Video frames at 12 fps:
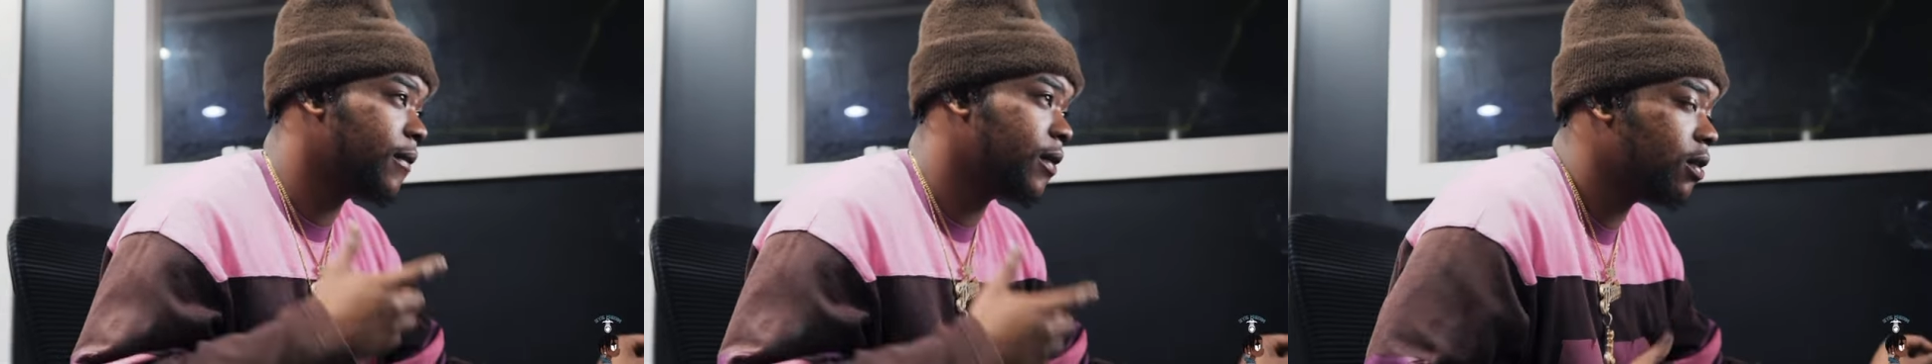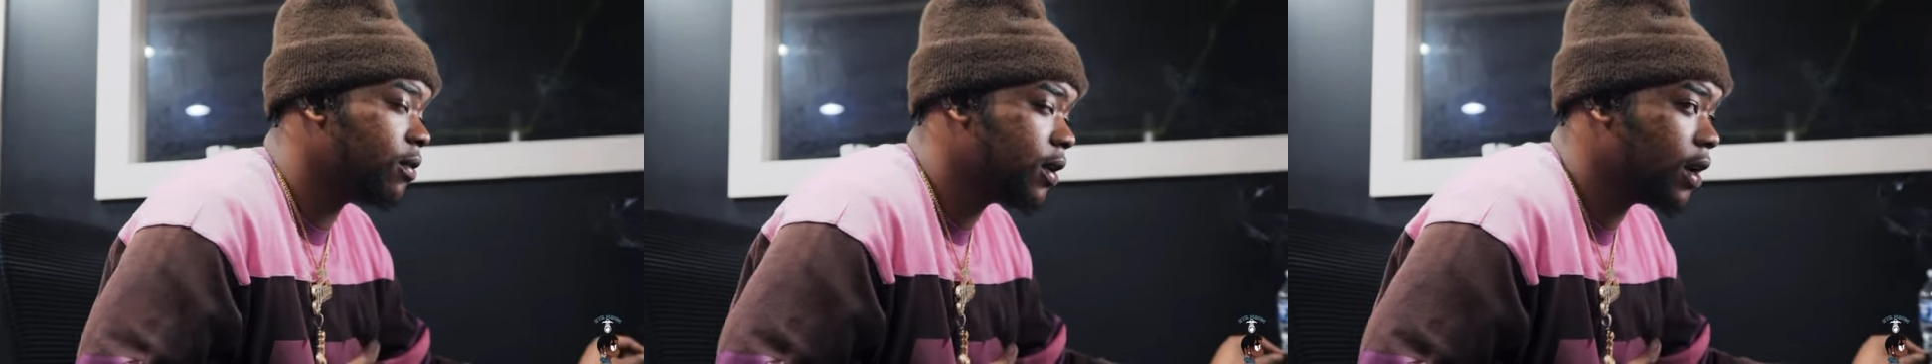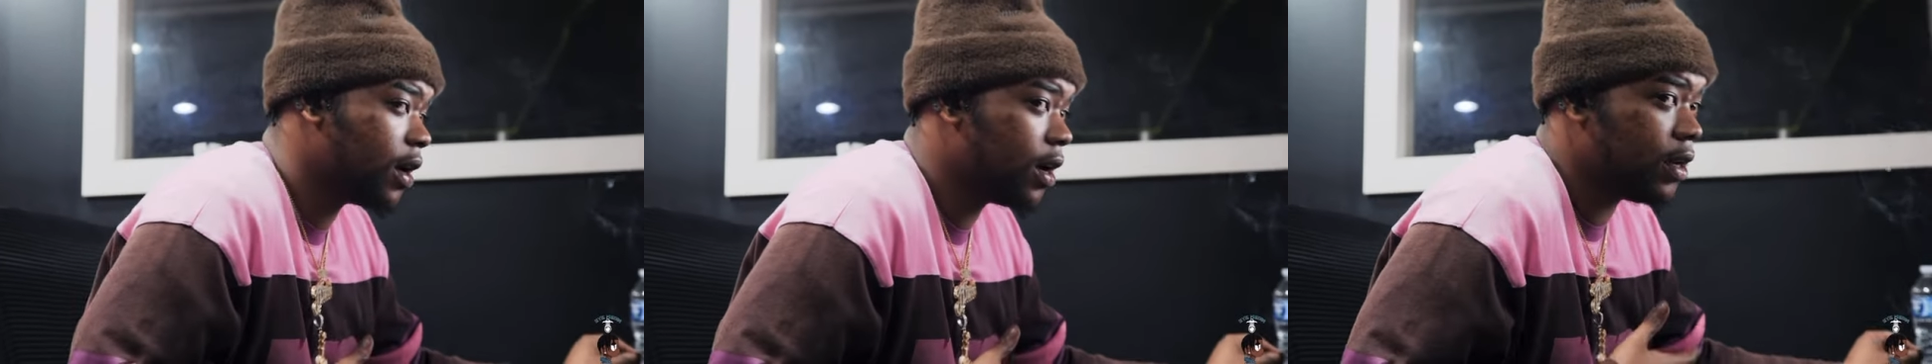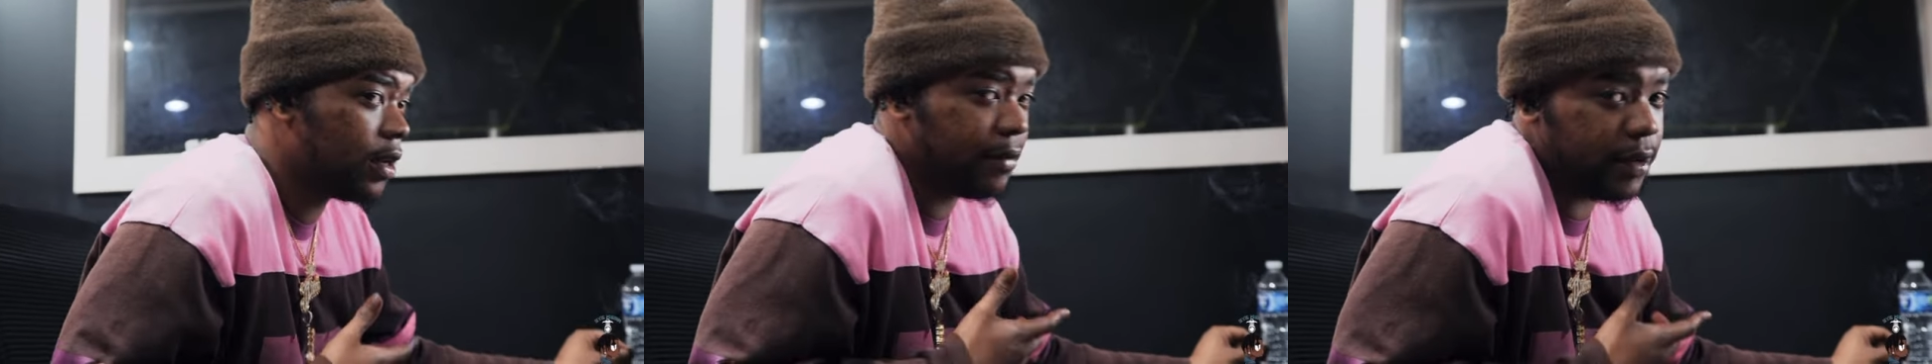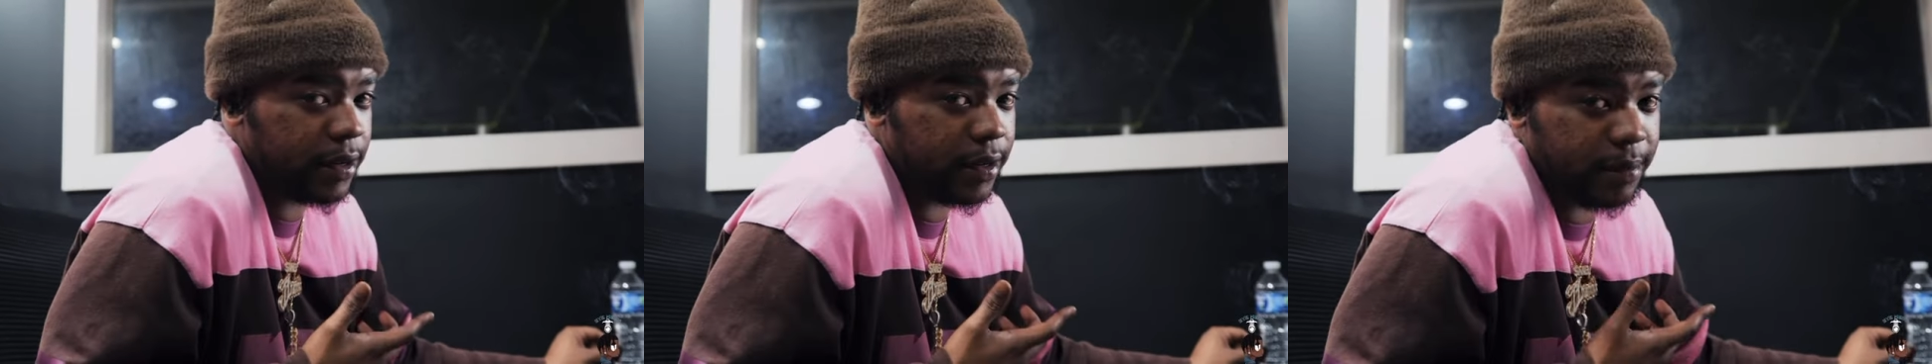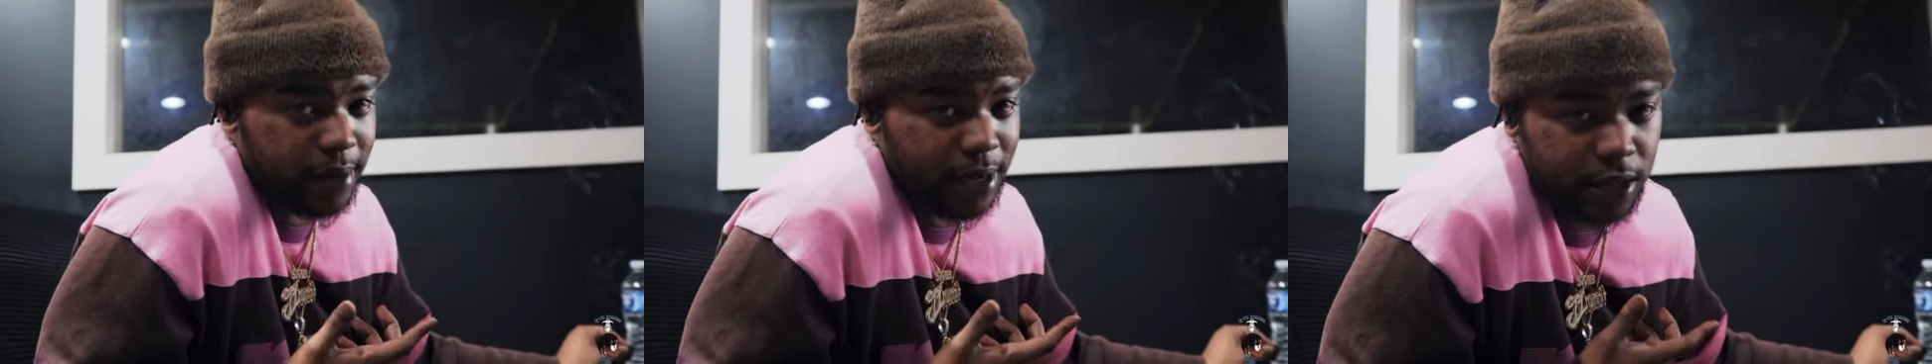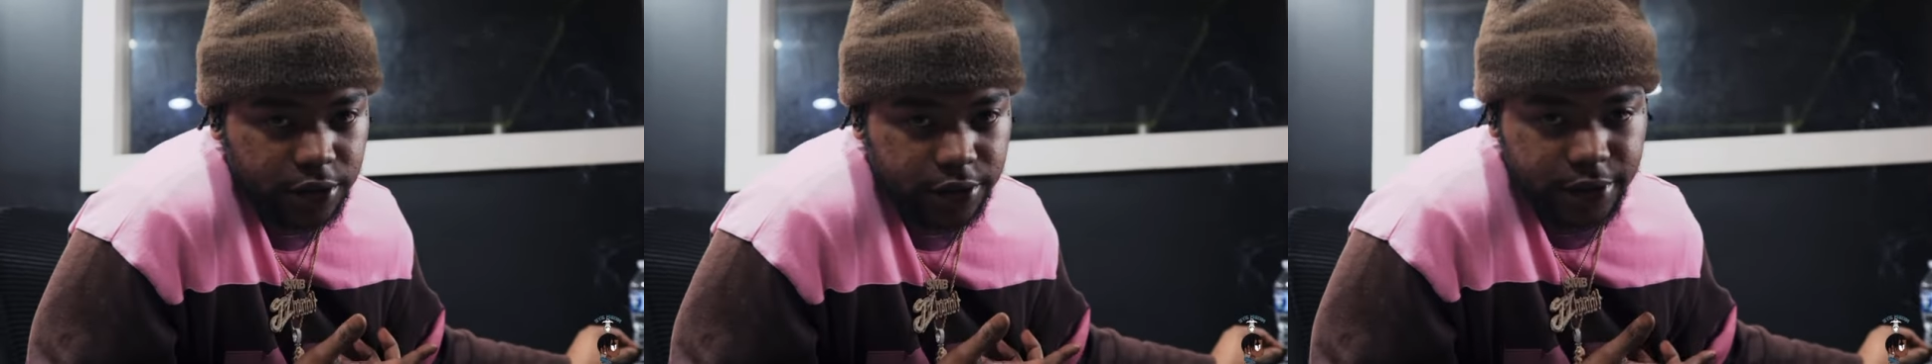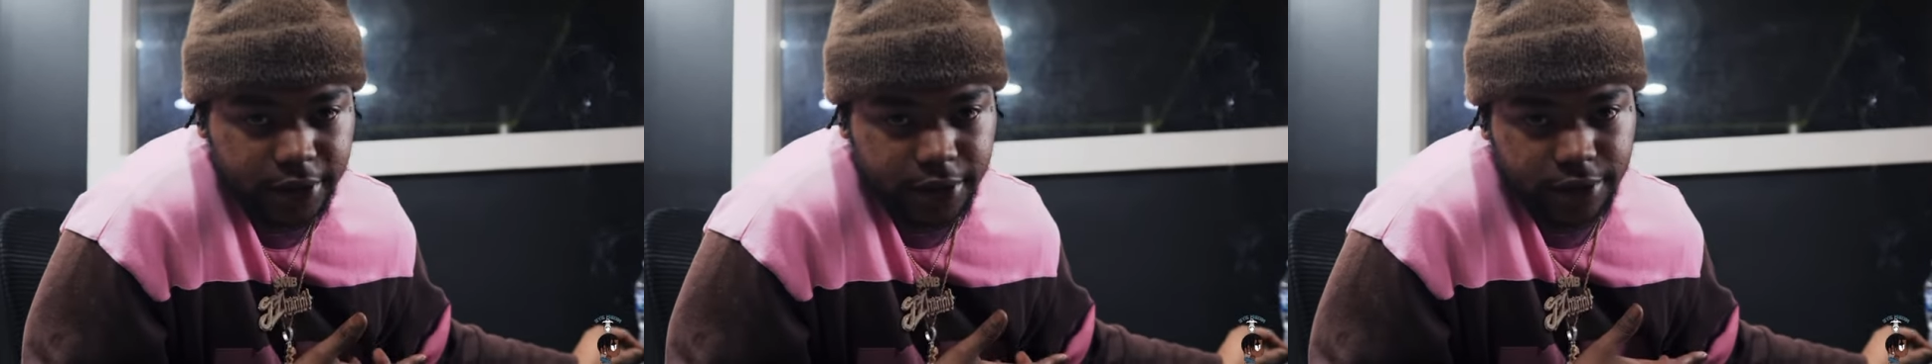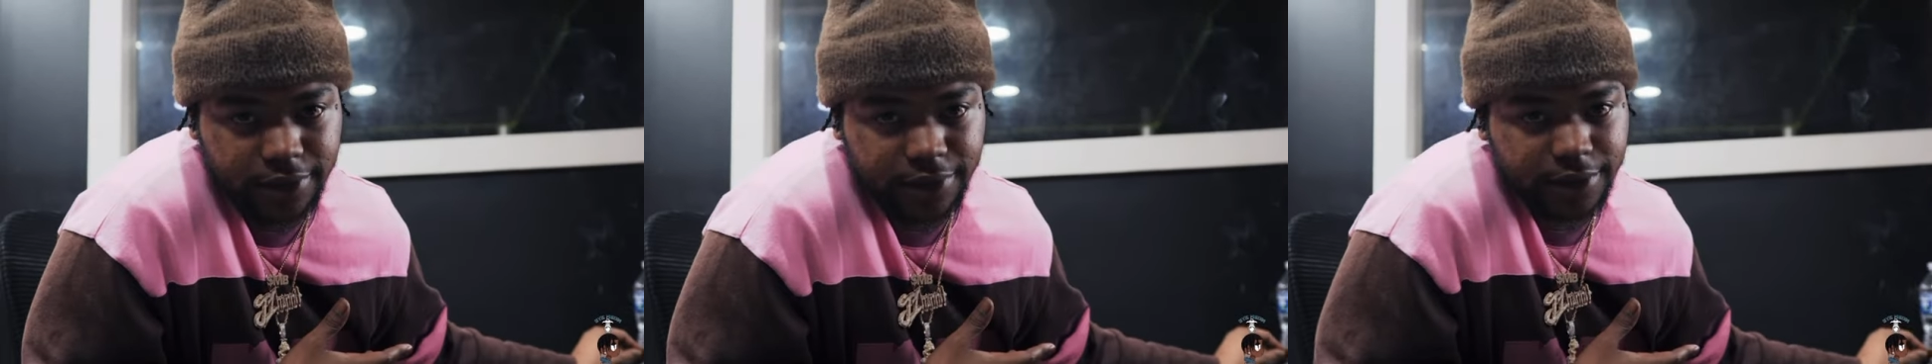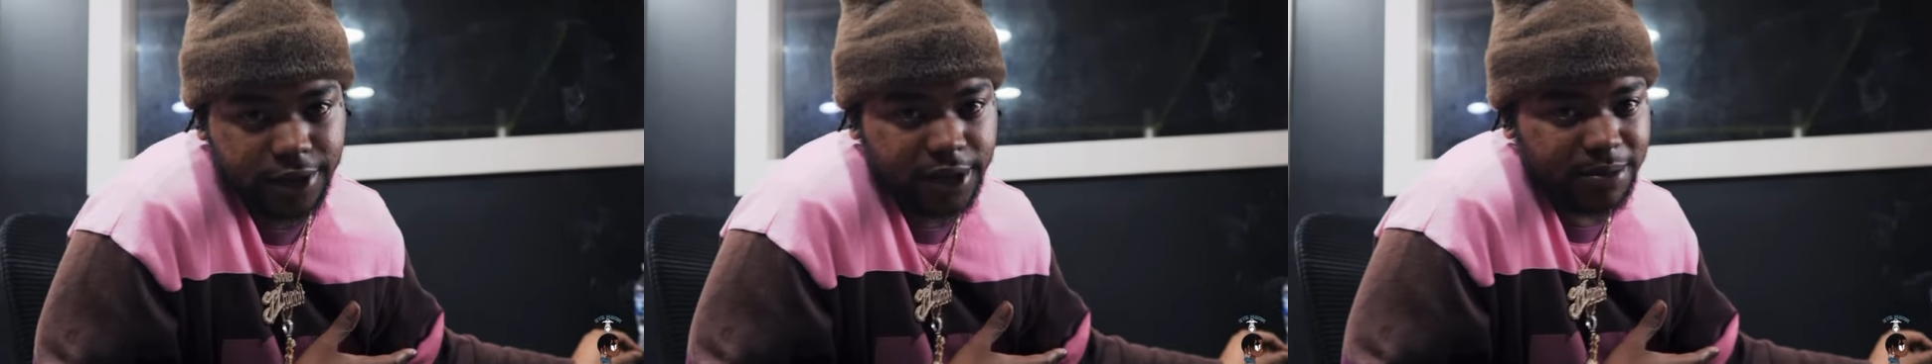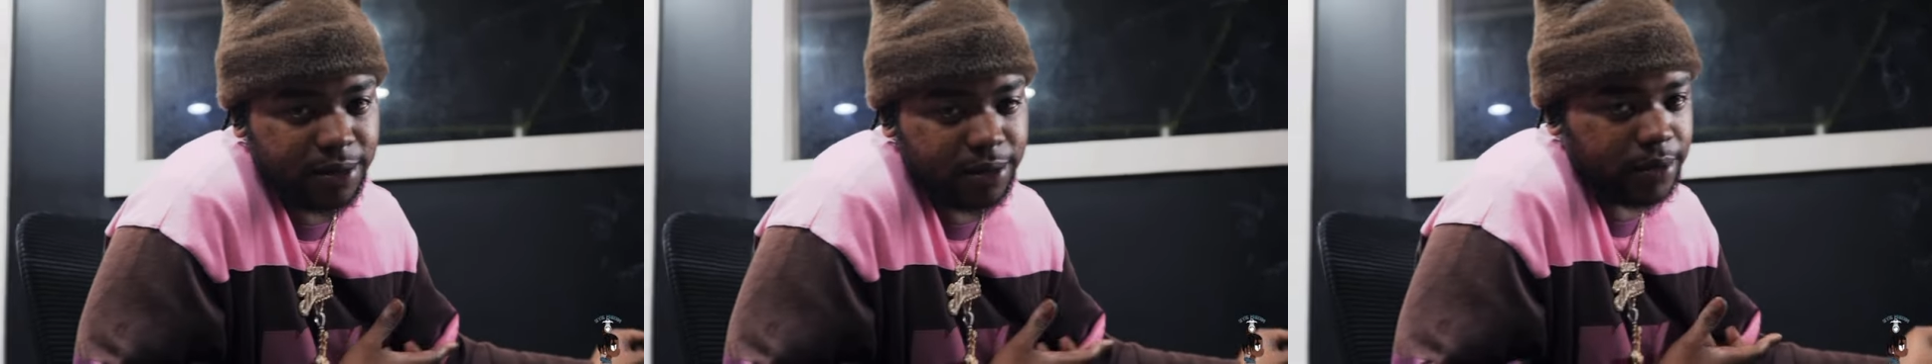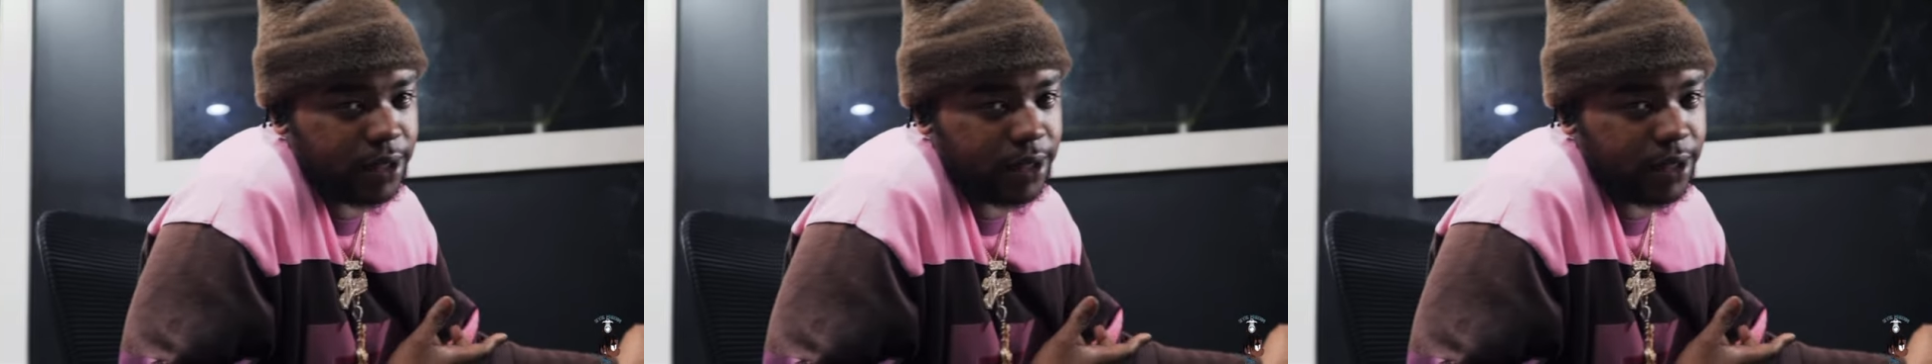You know, we all living in the matrix, you feel me?